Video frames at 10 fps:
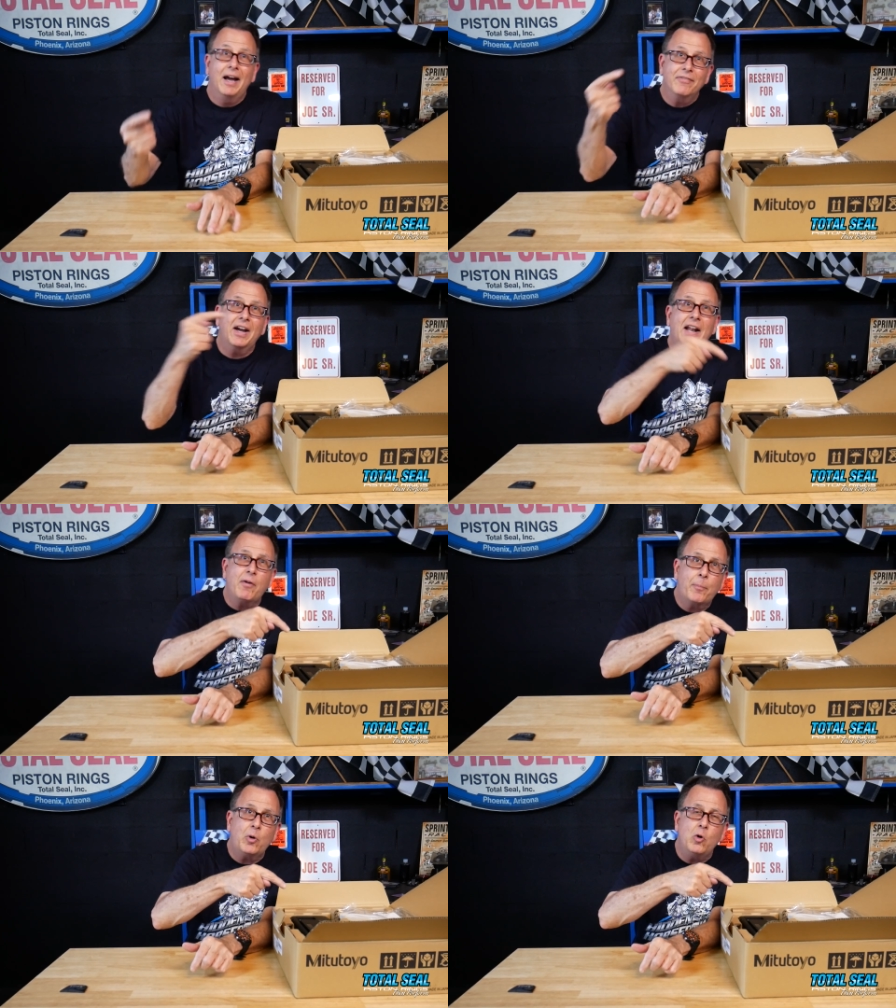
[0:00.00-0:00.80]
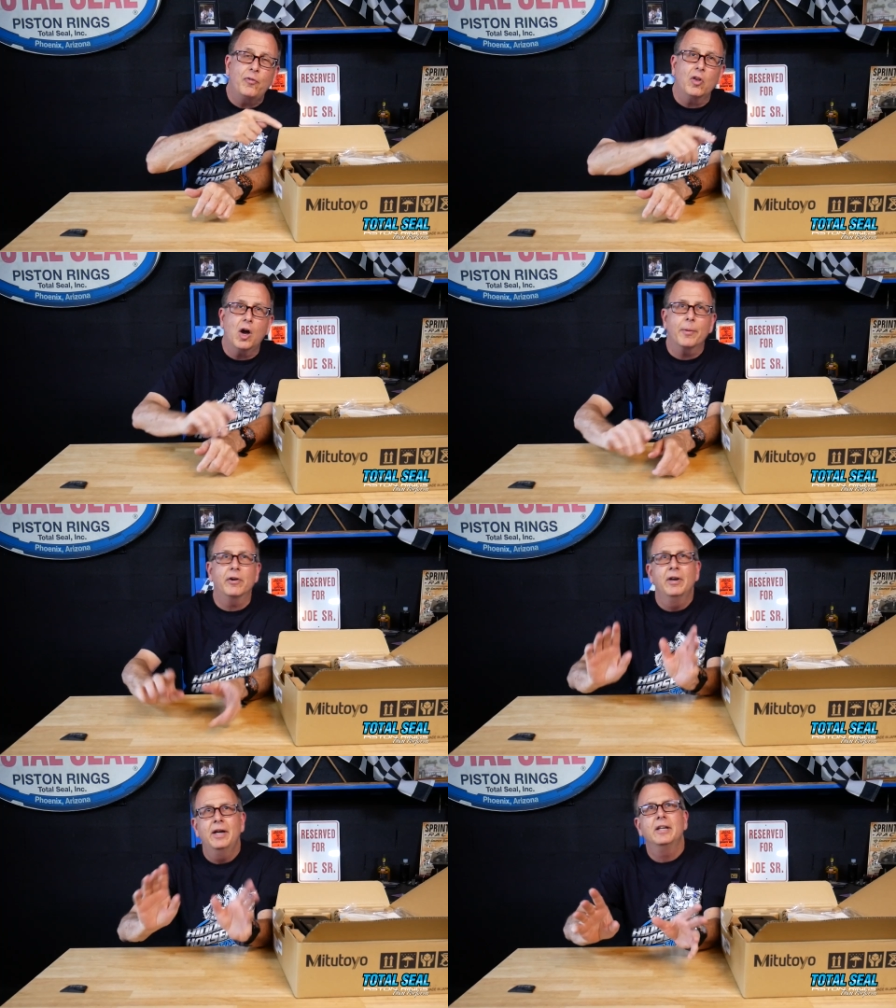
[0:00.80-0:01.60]
I've got to have a
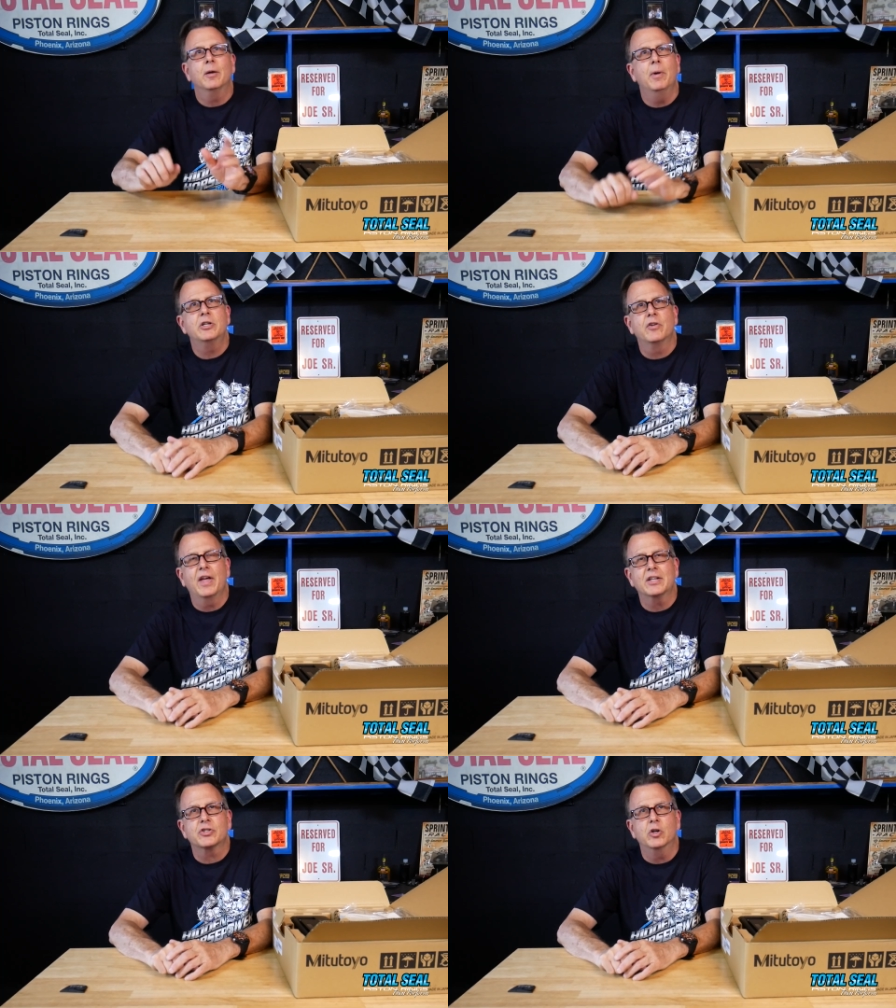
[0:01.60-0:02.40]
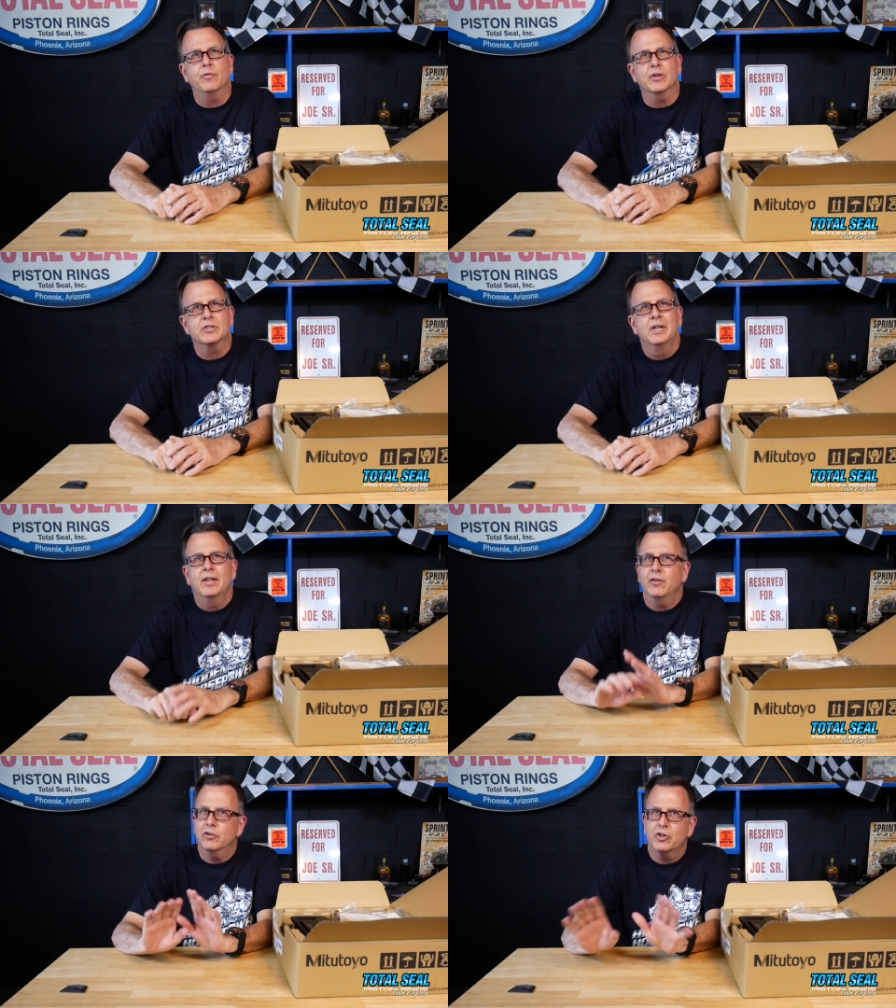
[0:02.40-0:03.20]
profilometer to measure that surface.
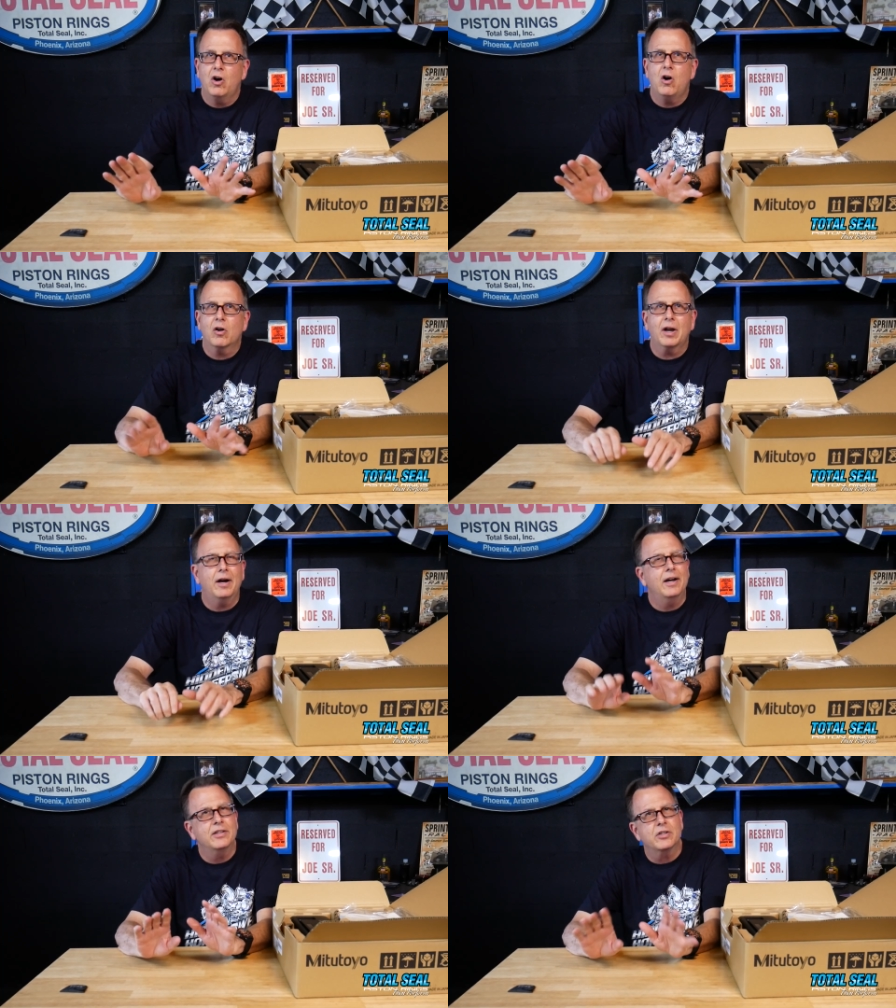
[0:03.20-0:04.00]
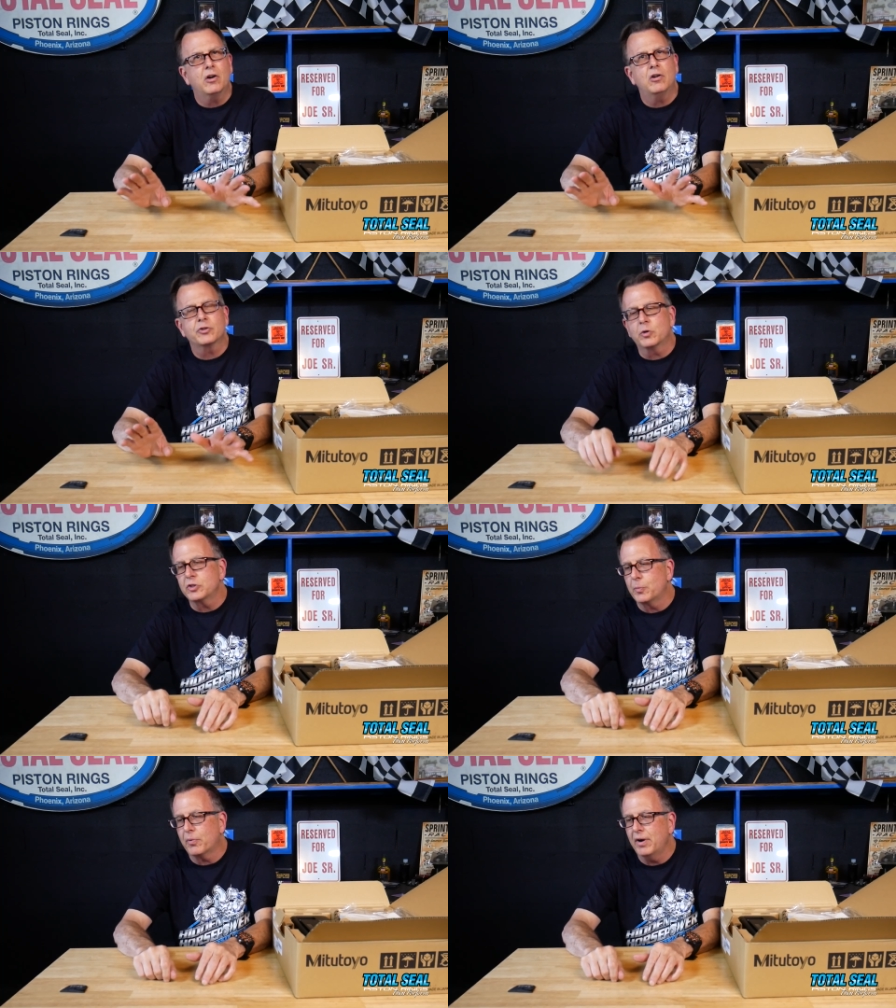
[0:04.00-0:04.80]
There's all kinds, all
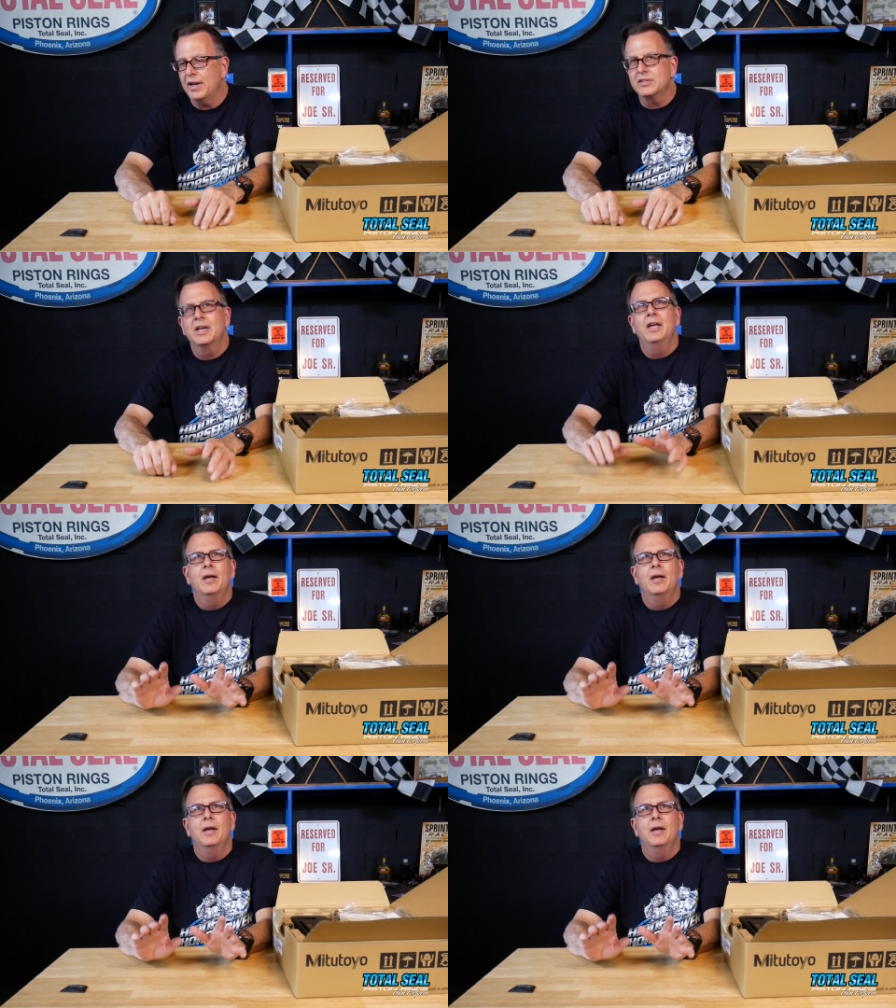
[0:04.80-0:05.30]
sorts of brands.